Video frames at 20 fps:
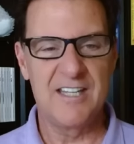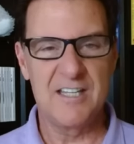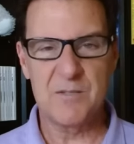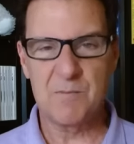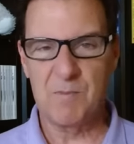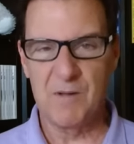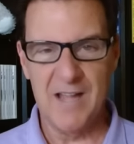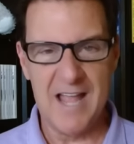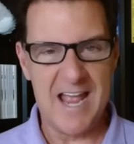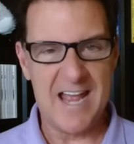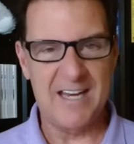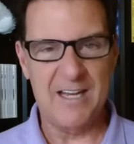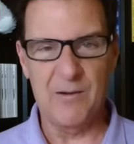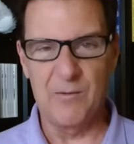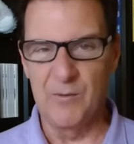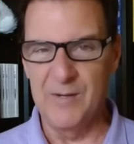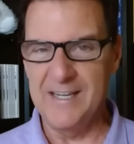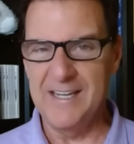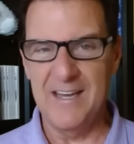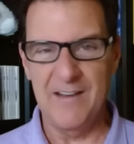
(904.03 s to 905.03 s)
this
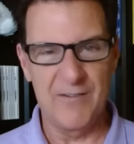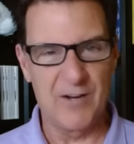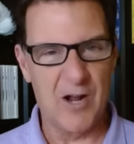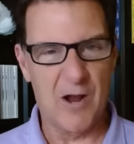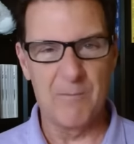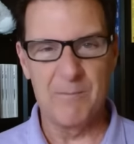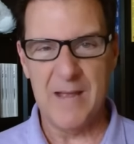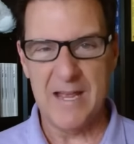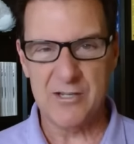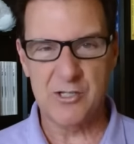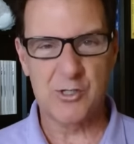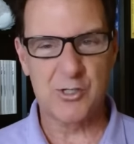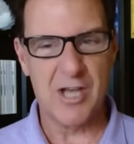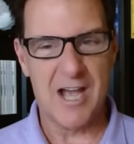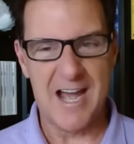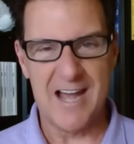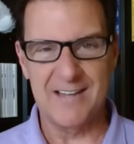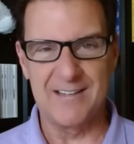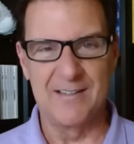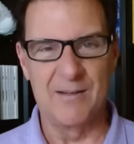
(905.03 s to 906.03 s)
planet, we give it our best
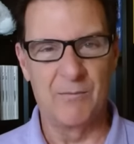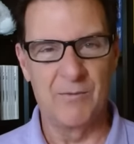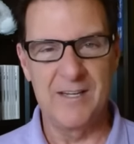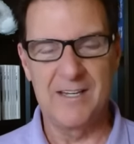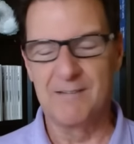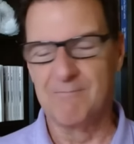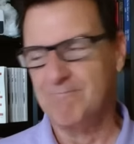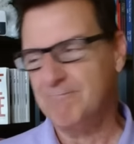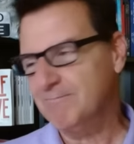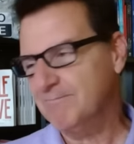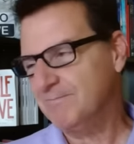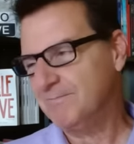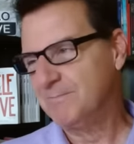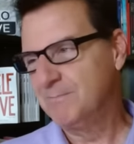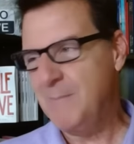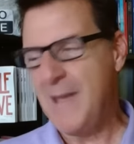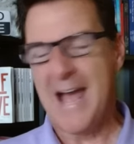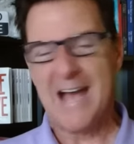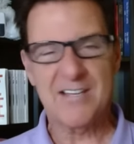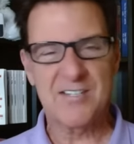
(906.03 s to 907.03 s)
shot, and then we
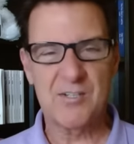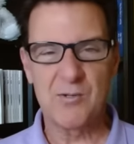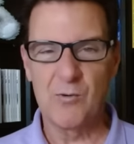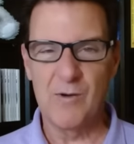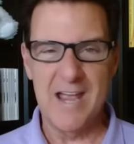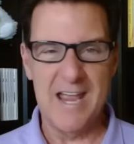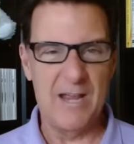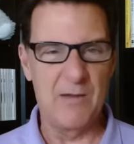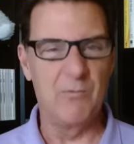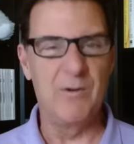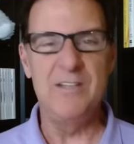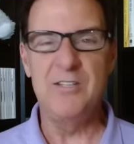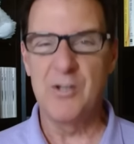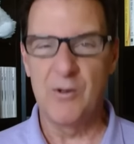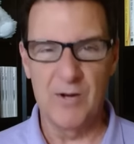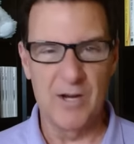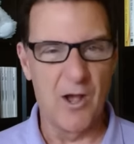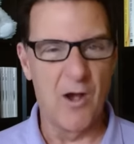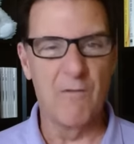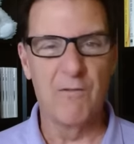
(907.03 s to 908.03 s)
pass away and we
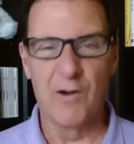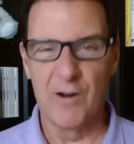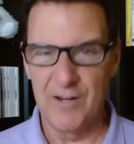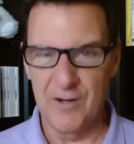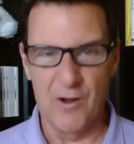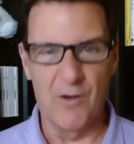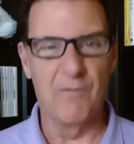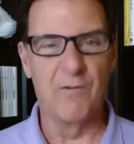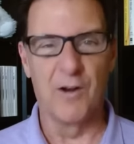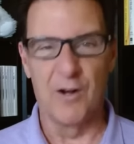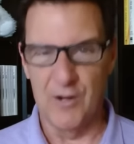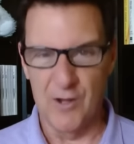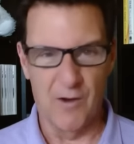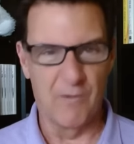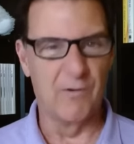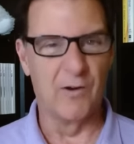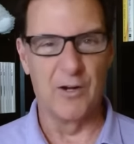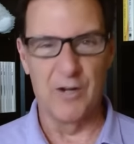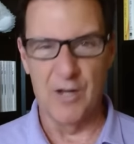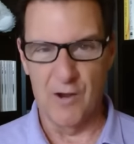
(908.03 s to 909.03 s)
do it over and over and
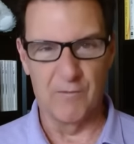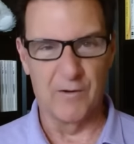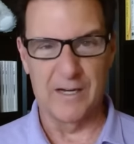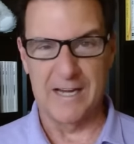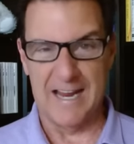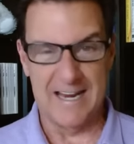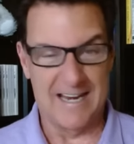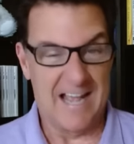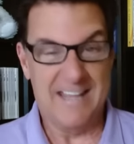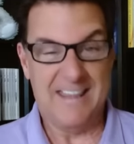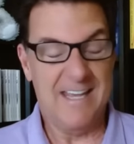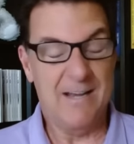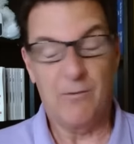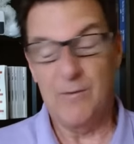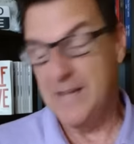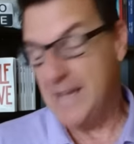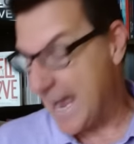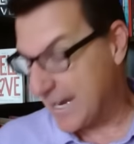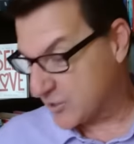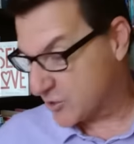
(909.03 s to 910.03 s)
over and over again. I think
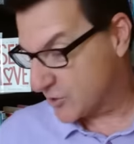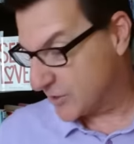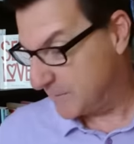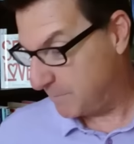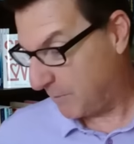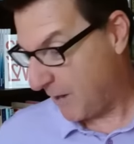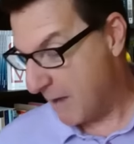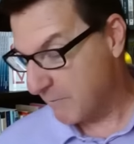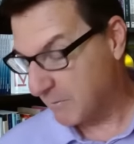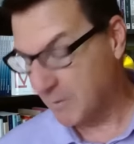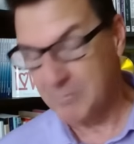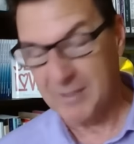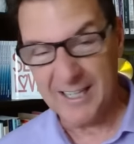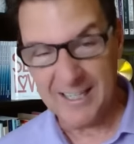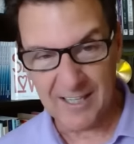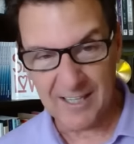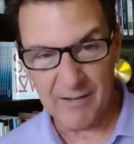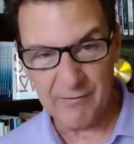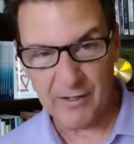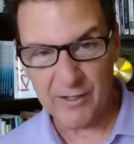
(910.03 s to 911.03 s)
we actually
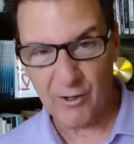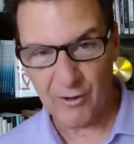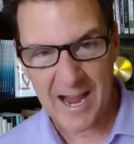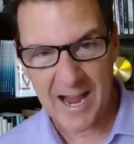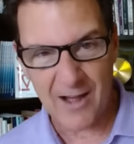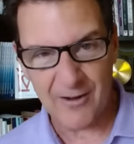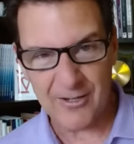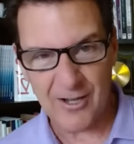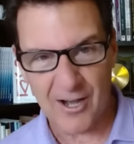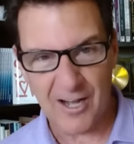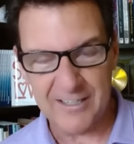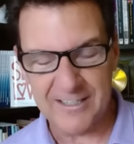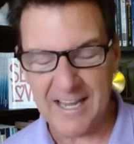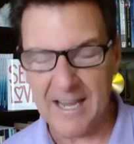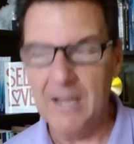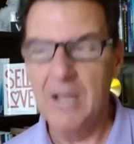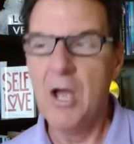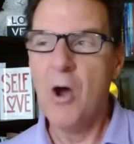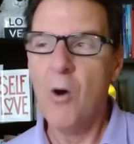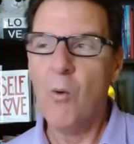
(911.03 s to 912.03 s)
probably live a Groundhog
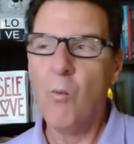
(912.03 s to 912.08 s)
Day.